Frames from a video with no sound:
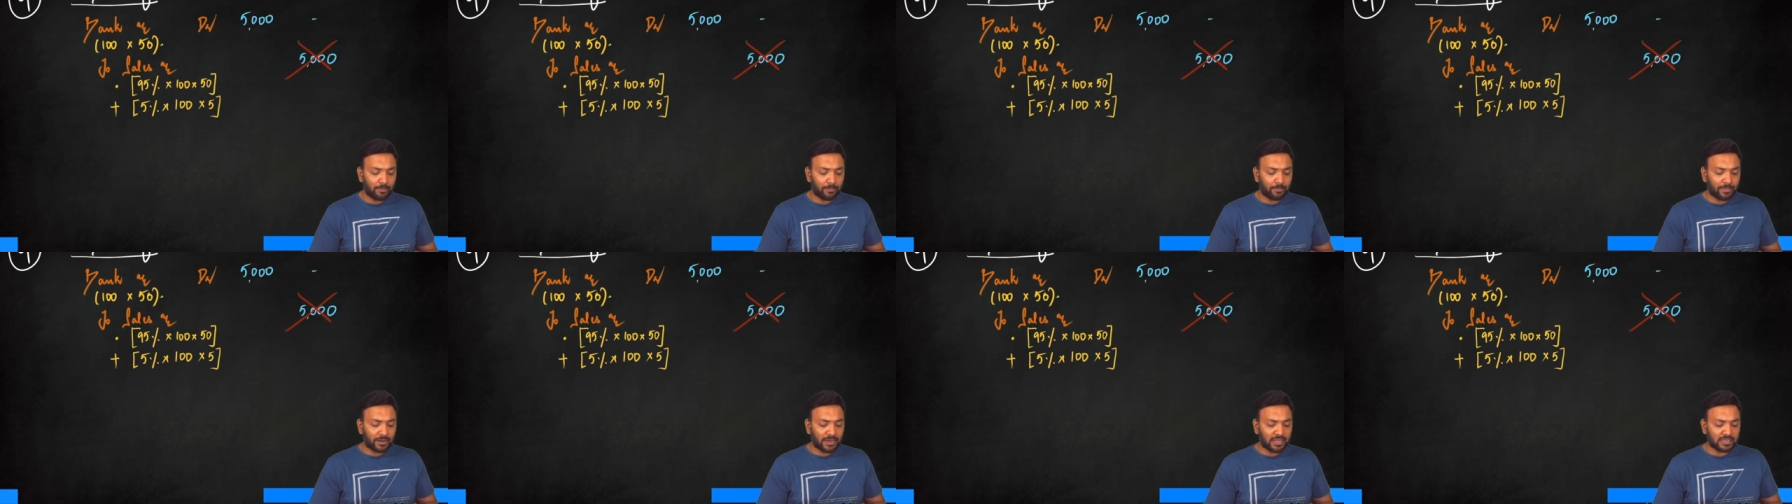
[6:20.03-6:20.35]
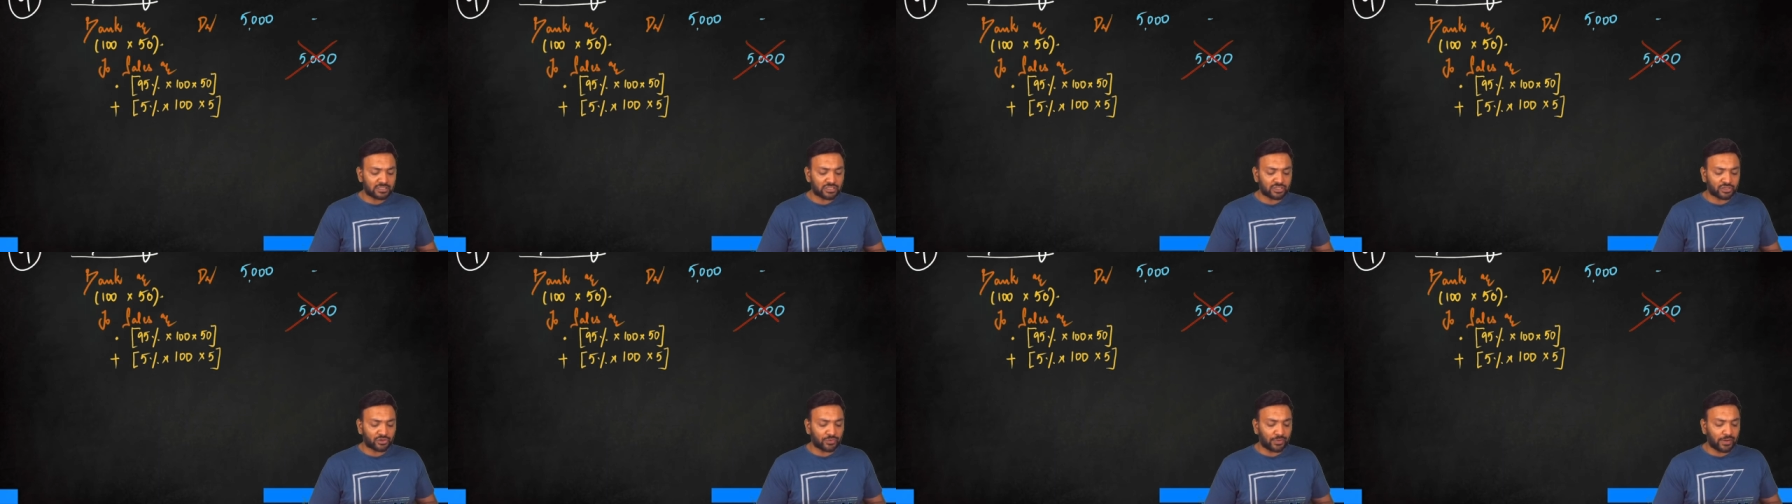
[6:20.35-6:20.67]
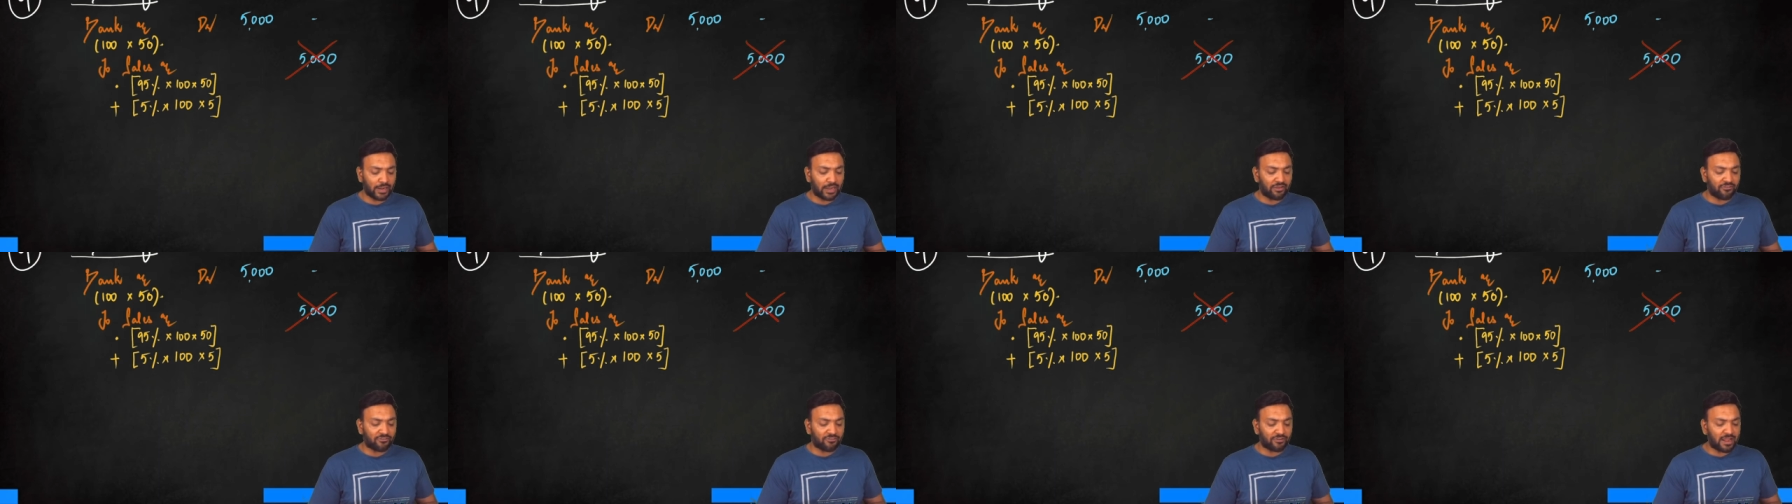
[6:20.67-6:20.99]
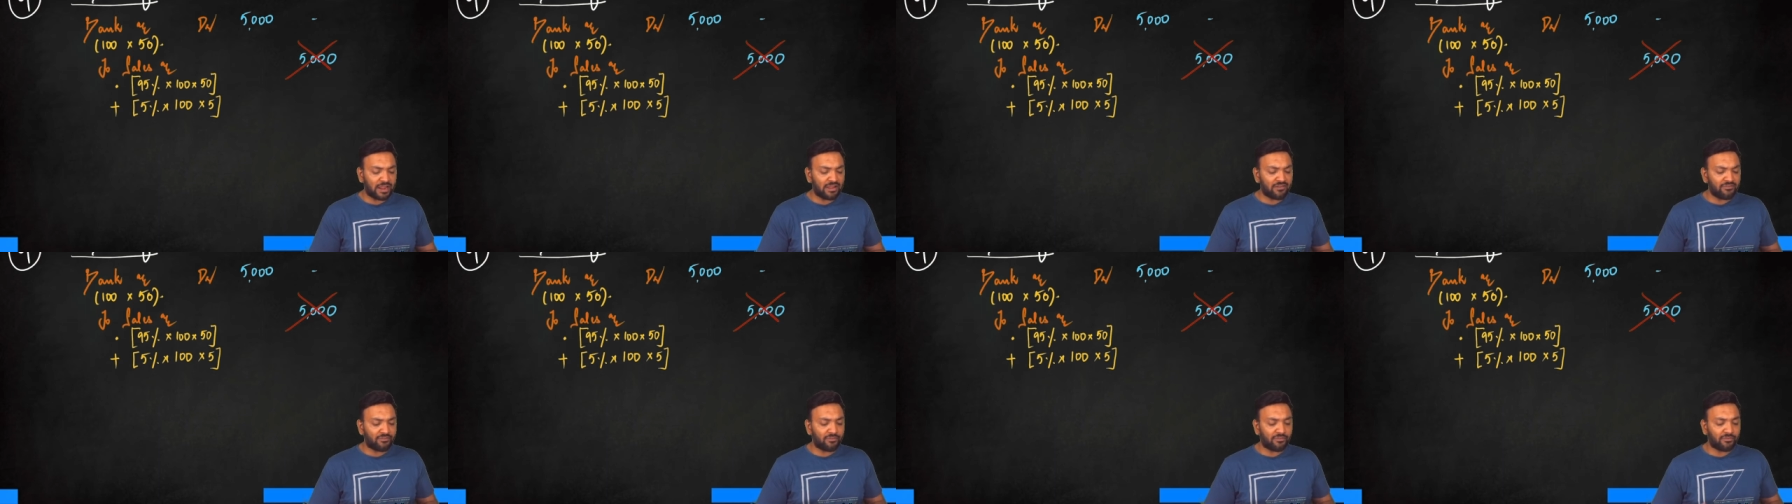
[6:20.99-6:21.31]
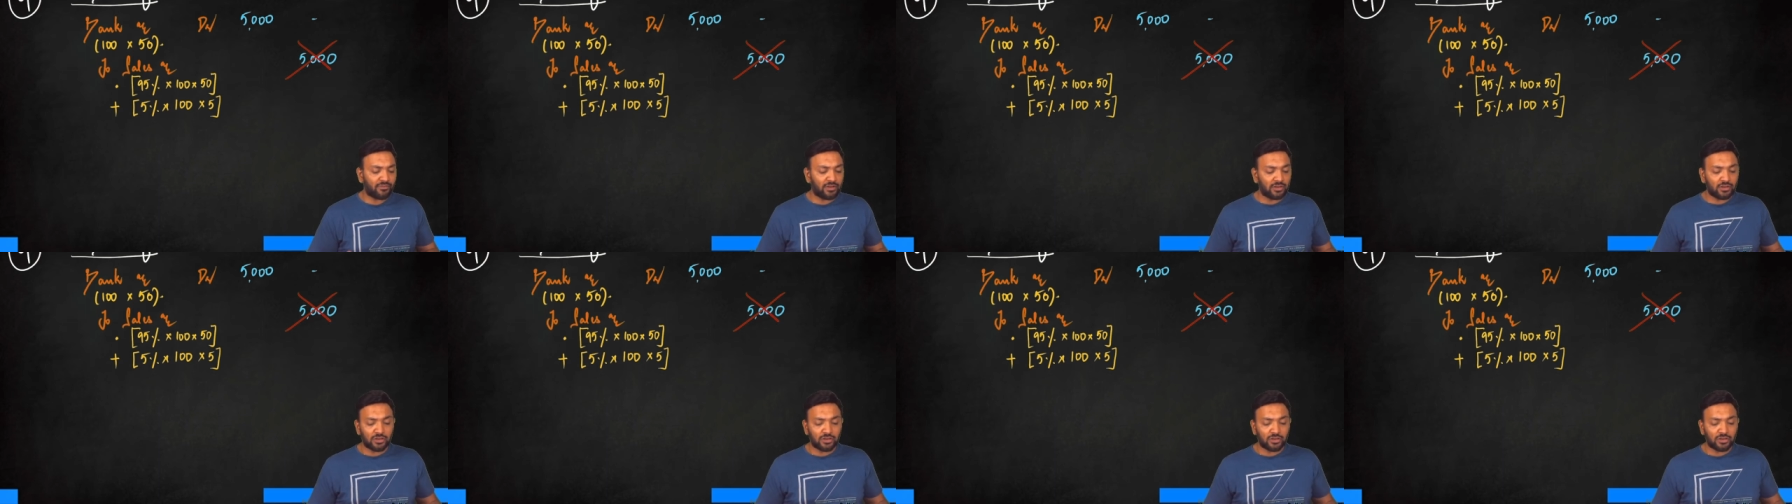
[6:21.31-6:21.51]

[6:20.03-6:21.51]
plus 25.